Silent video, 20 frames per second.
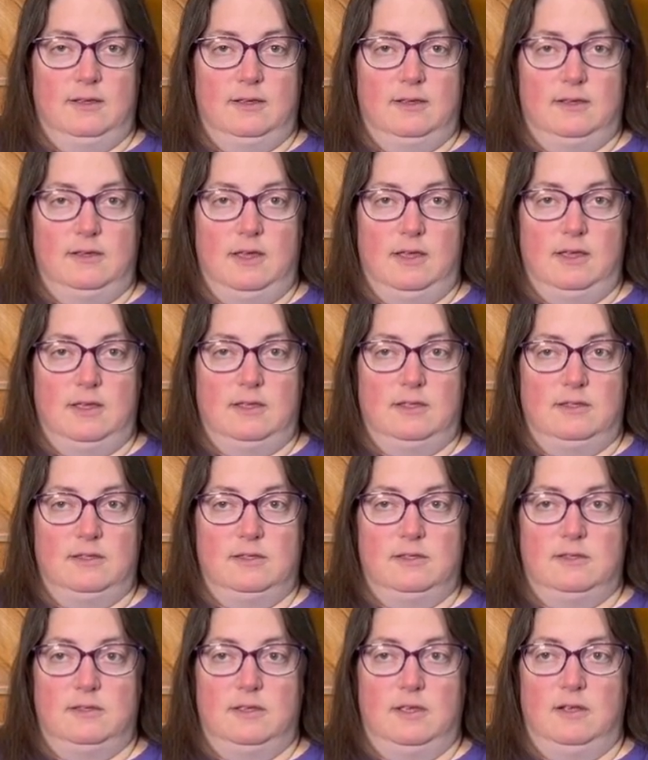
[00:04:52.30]

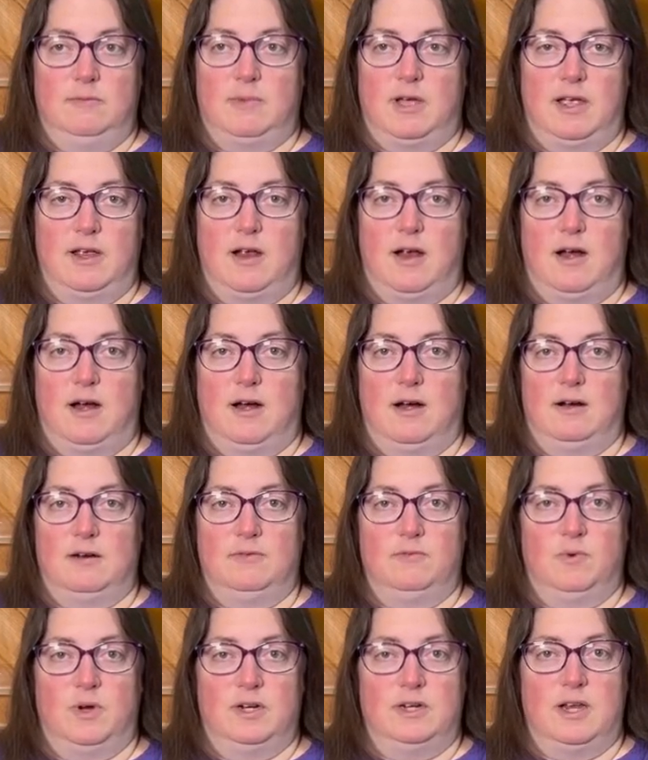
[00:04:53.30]
kittens in my yard
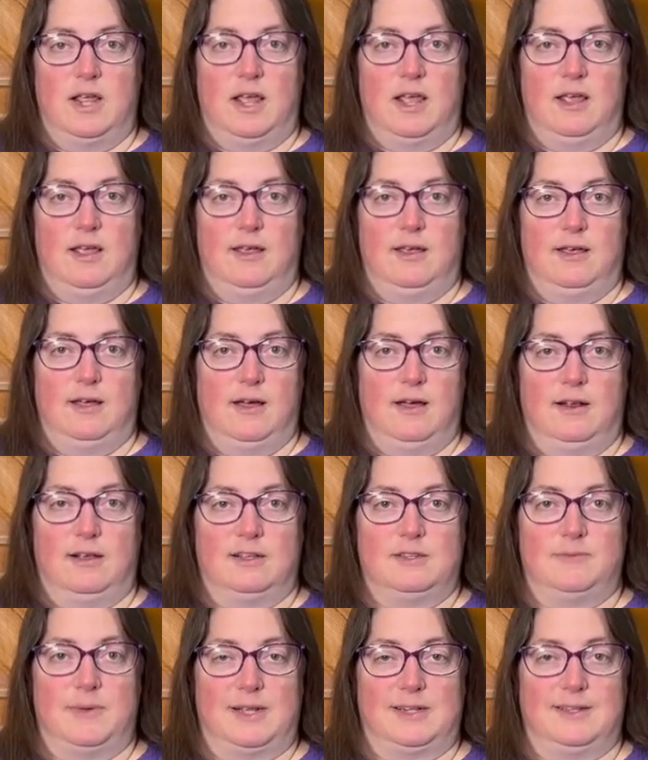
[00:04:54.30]
one day
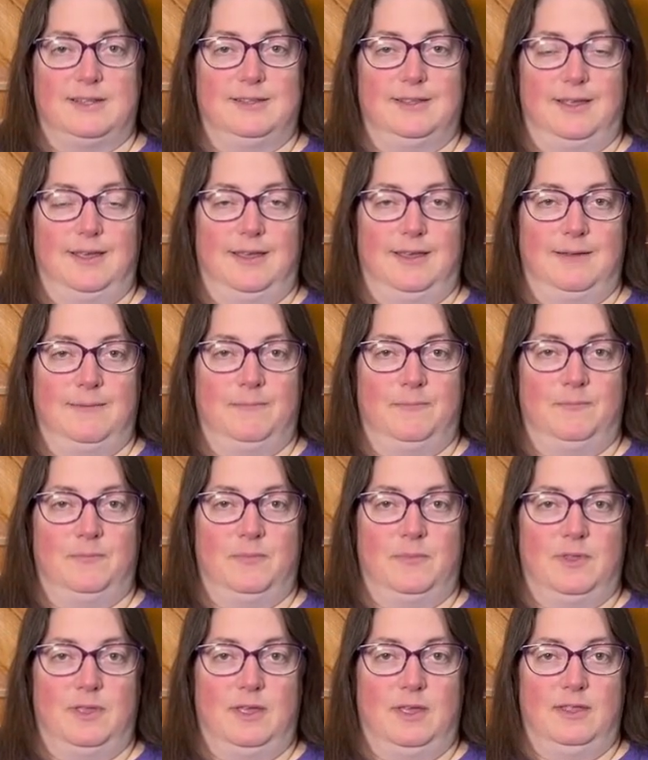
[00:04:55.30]
unexpectedly.
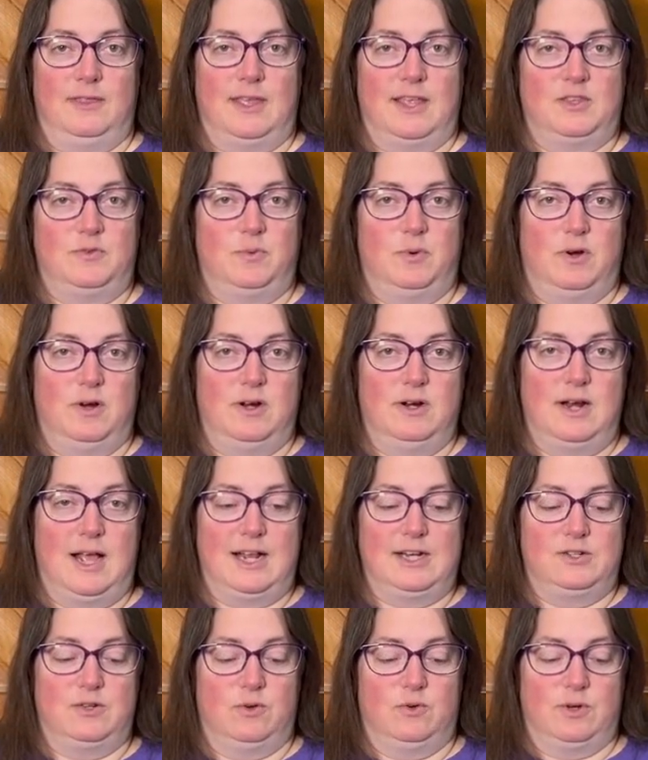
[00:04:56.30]
And that's where
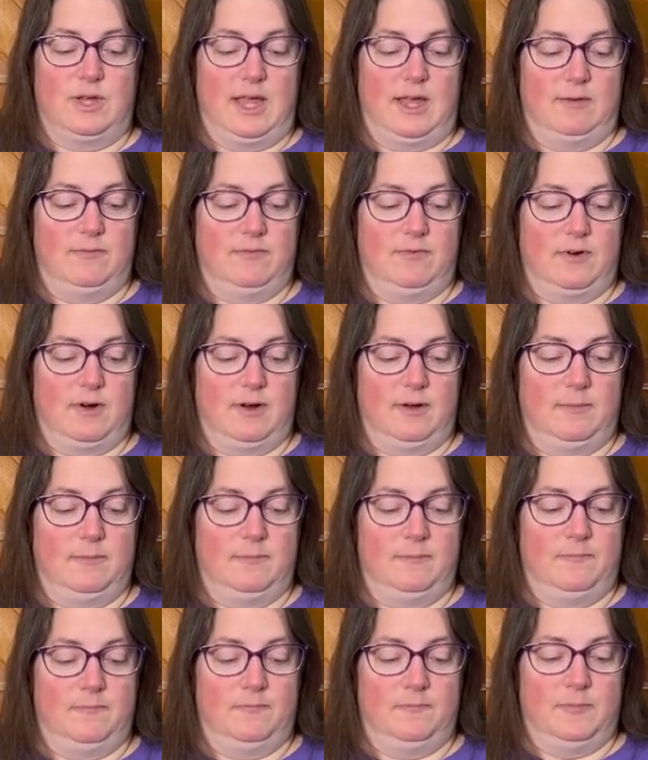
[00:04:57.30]
Nacho came
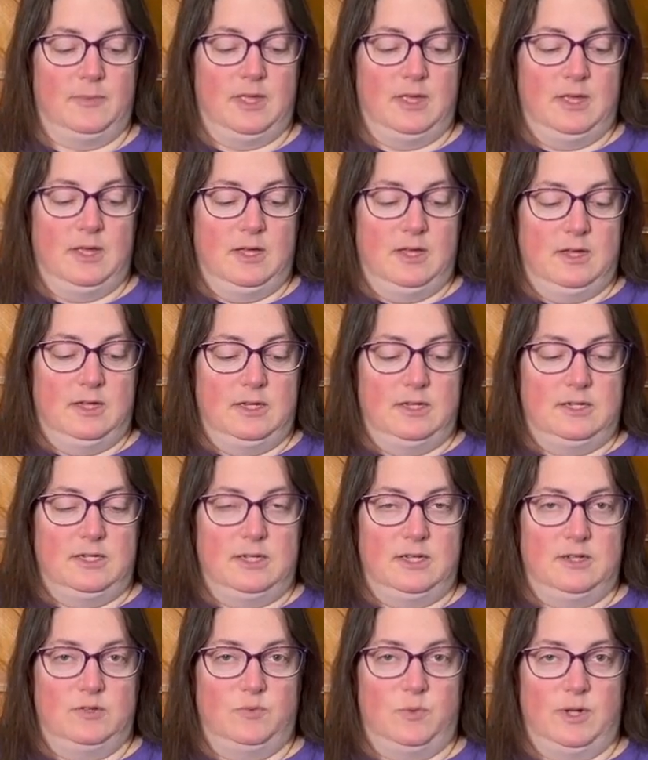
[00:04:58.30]
from. She
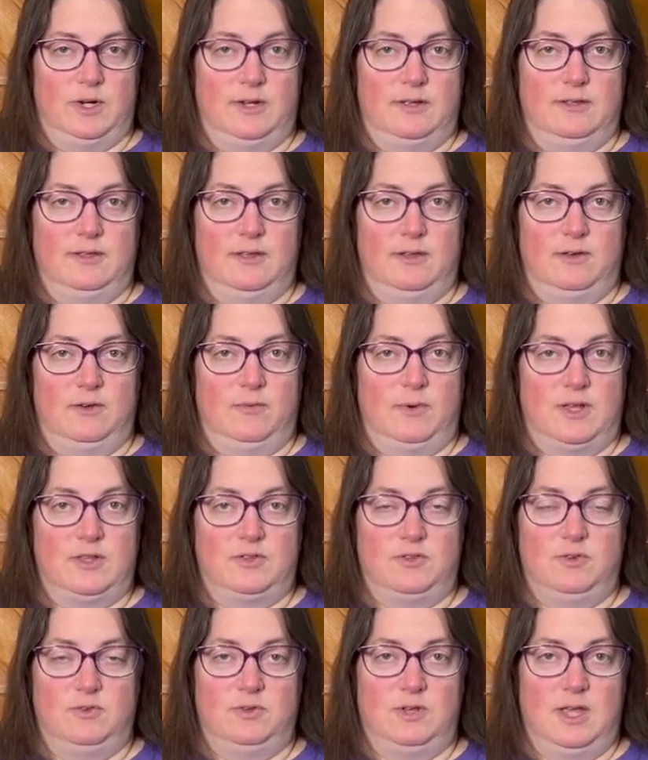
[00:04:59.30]
is one of the
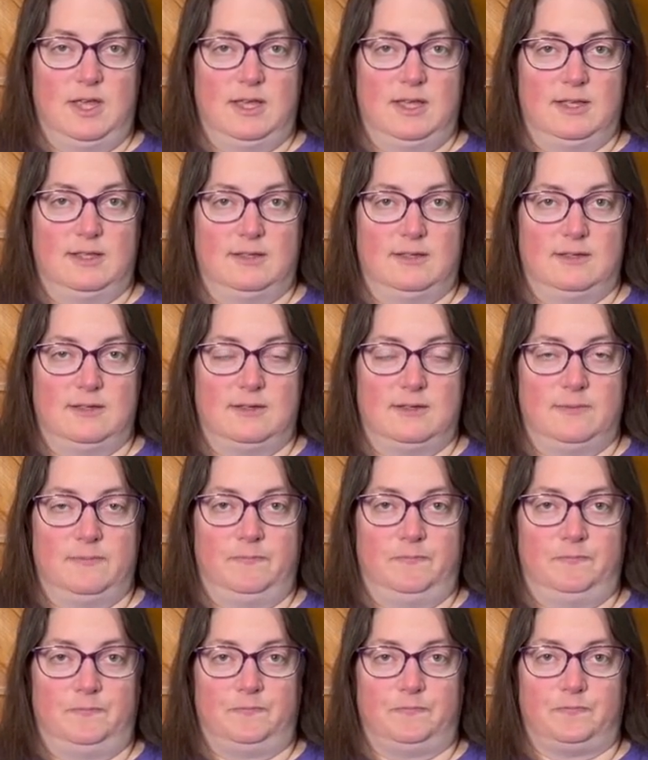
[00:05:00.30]
rescued kittens.
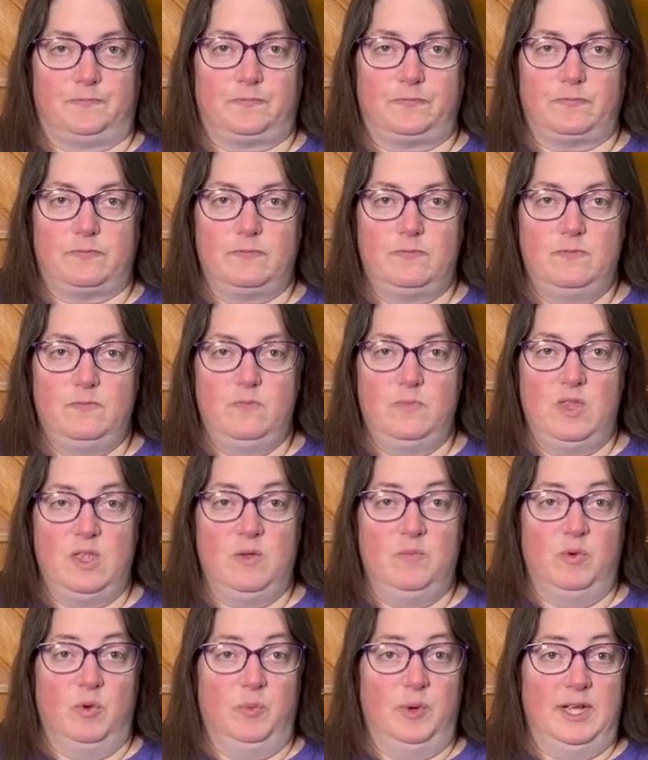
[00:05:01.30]

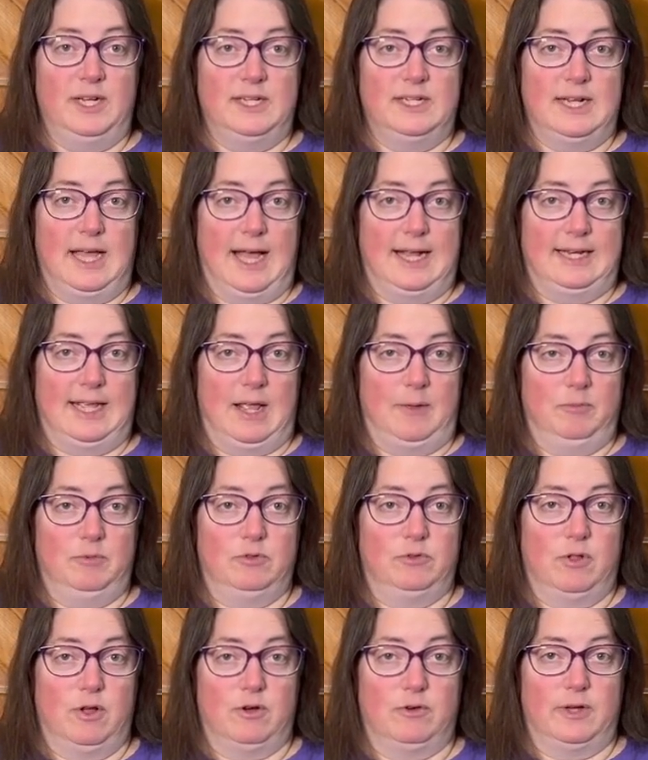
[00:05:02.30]
But we did not name
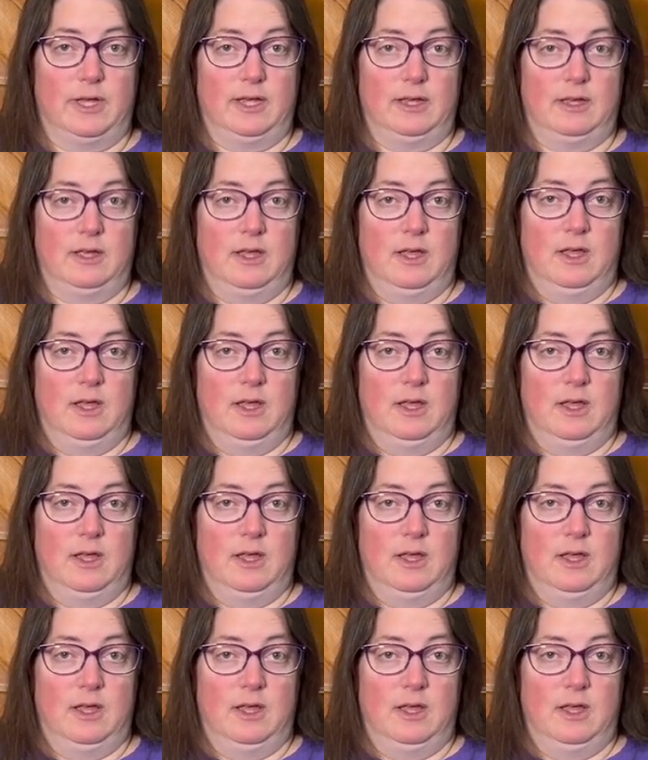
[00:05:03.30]
Chloe.